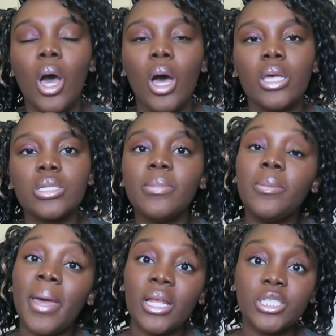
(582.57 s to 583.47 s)
Uh, some of
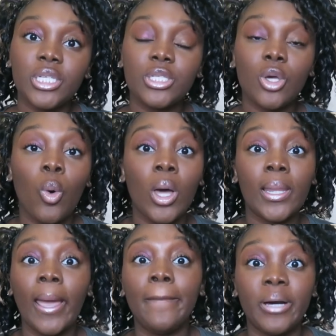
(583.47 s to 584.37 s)
the Matchstix go on
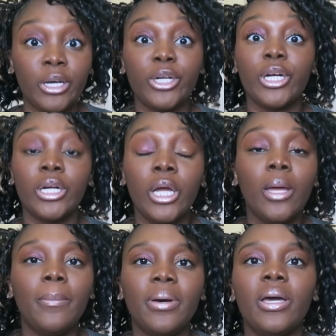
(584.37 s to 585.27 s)
like butter,
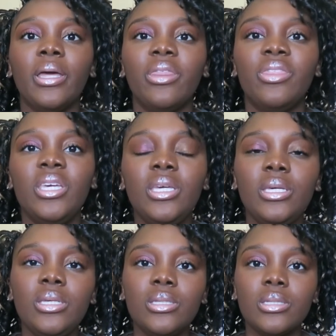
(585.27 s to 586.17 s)
but
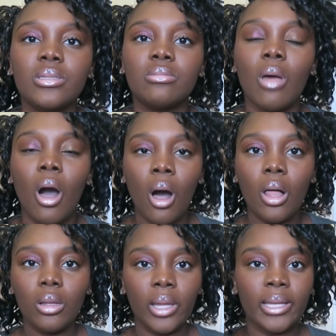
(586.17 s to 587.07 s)
these
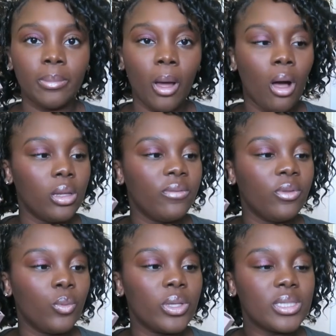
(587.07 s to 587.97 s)
all like all of
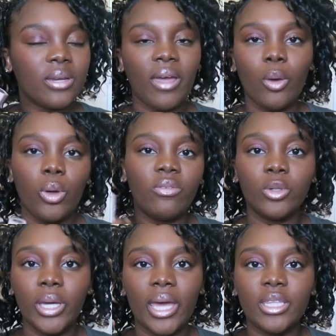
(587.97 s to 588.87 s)
the ones that I've had, well, I've
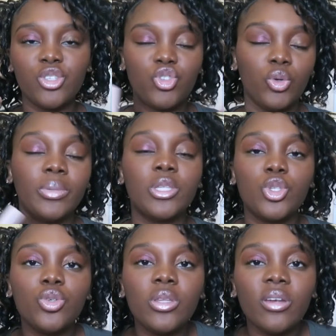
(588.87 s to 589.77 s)
only had these two, but the
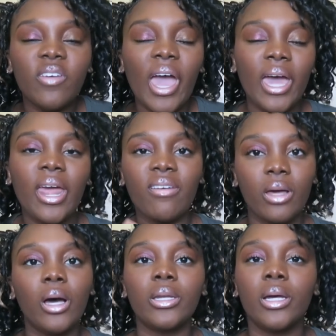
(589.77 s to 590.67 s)
two that I've had have
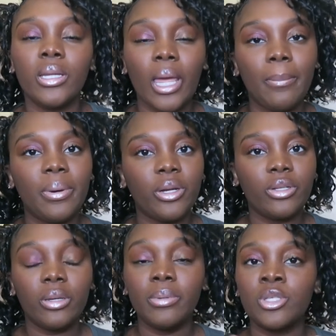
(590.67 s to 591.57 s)
gone on like
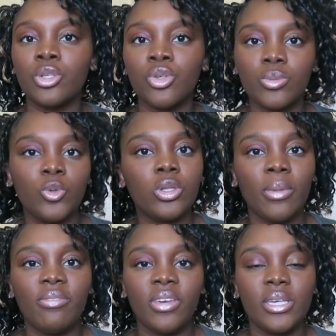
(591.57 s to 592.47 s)
butter. They've been so smooth on
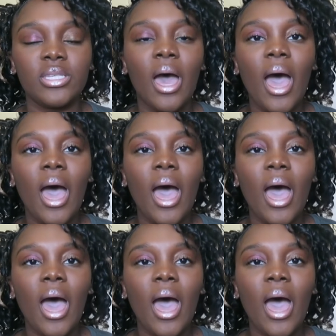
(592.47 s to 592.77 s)
my face.